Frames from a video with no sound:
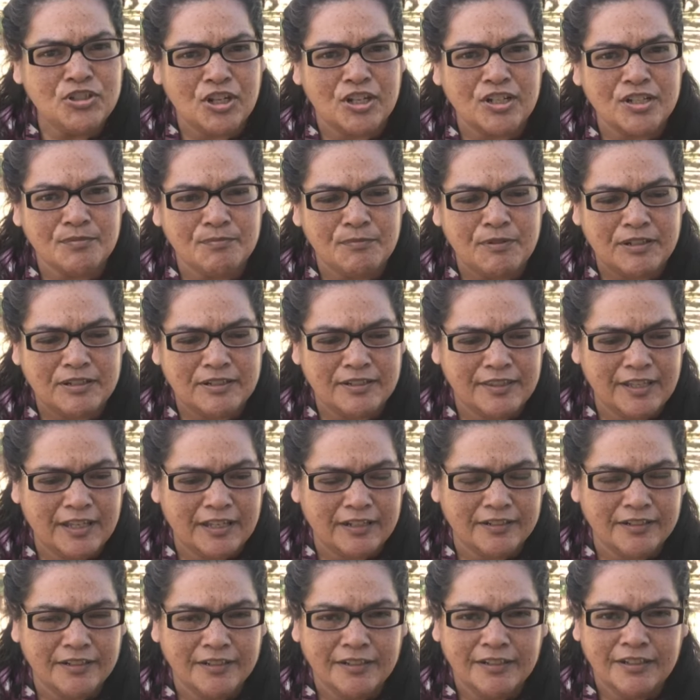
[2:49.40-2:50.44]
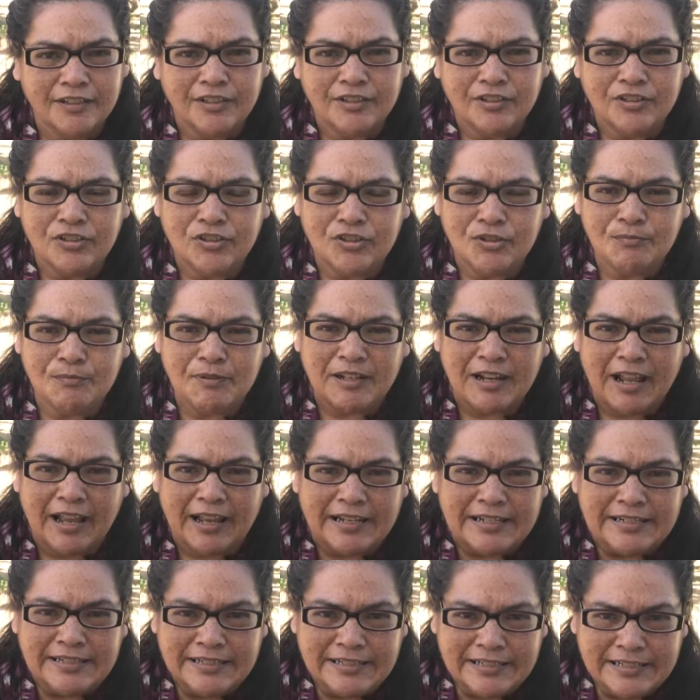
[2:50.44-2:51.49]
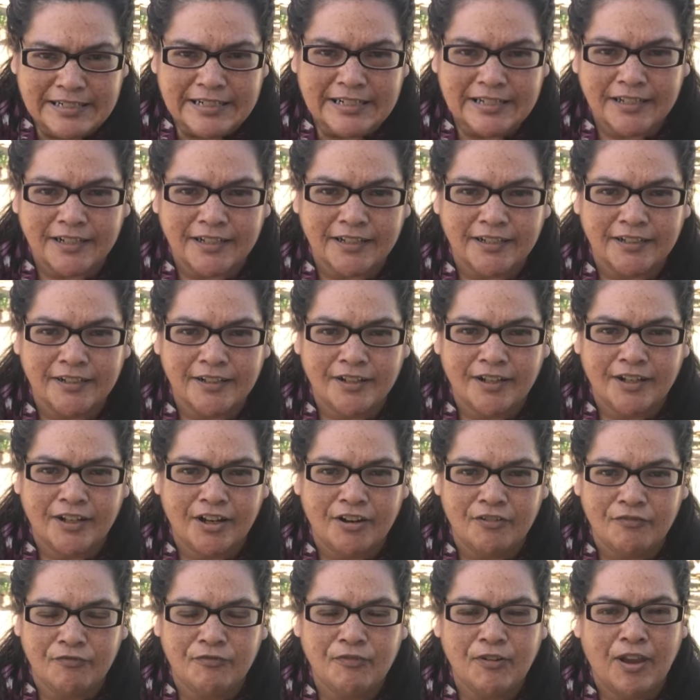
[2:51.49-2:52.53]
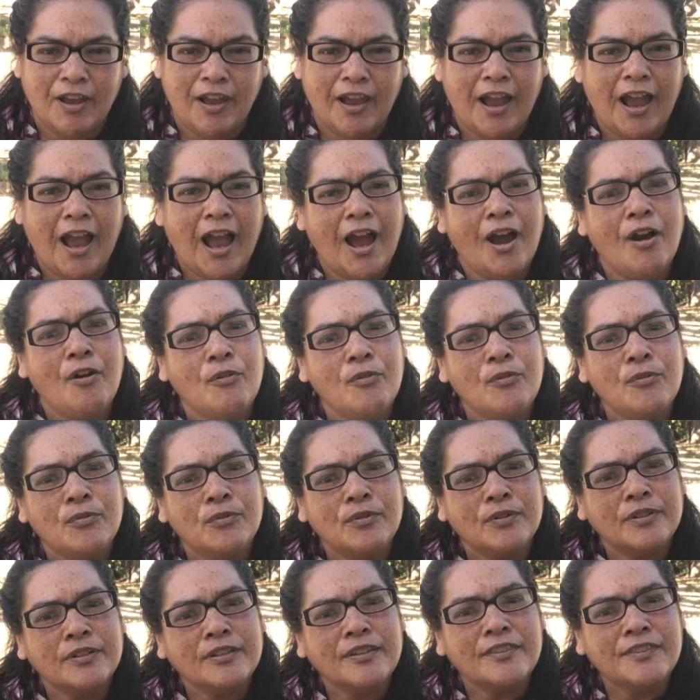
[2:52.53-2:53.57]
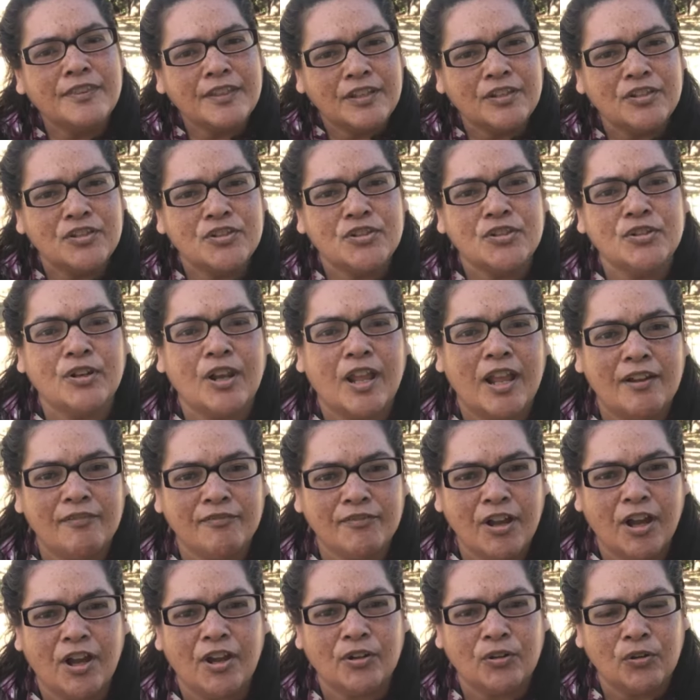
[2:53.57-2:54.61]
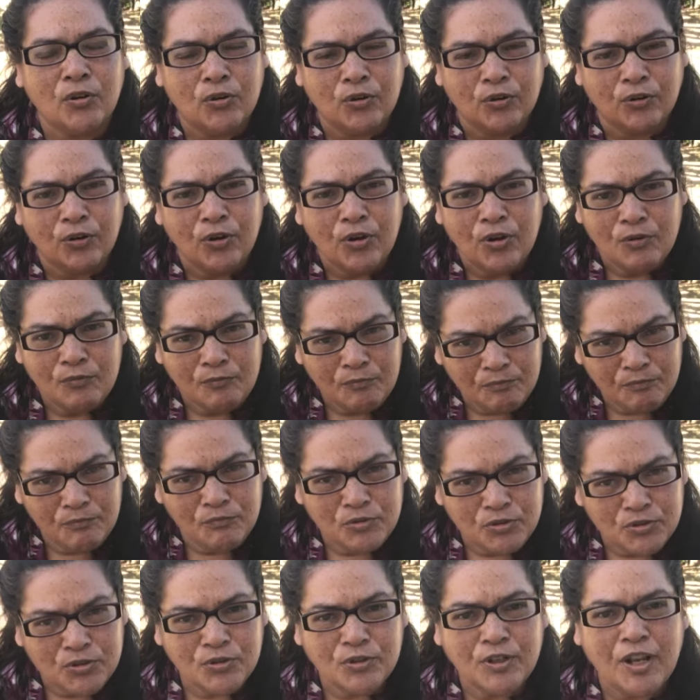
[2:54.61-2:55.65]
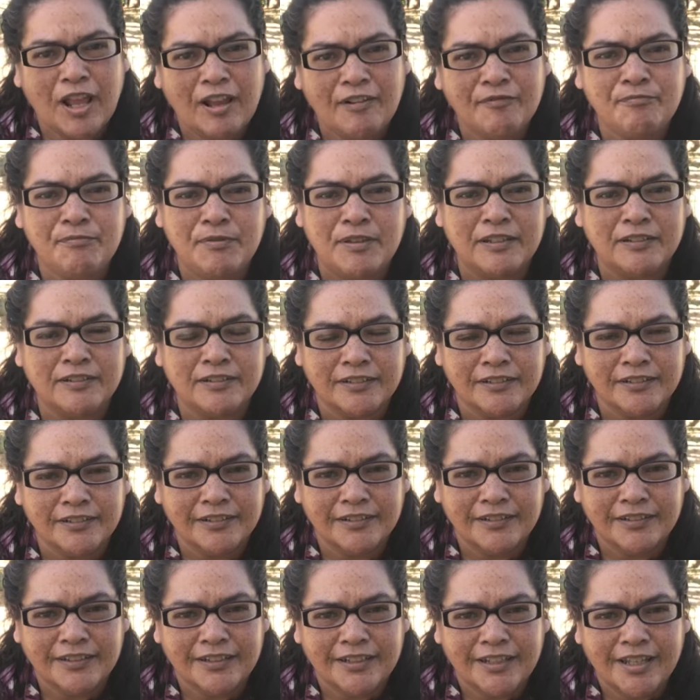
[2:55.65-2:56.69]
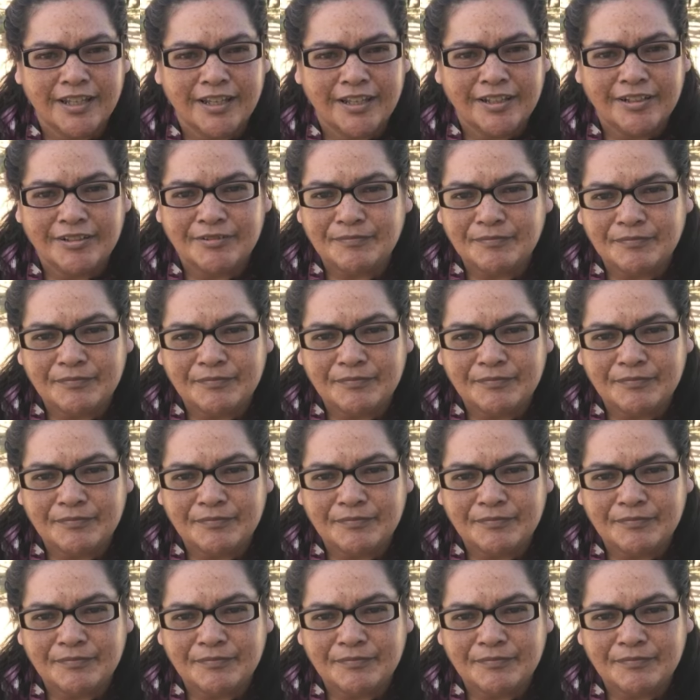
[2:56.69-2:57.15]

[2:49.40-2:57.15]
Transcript: human judgment, that human idea of how things should have gone or should have been.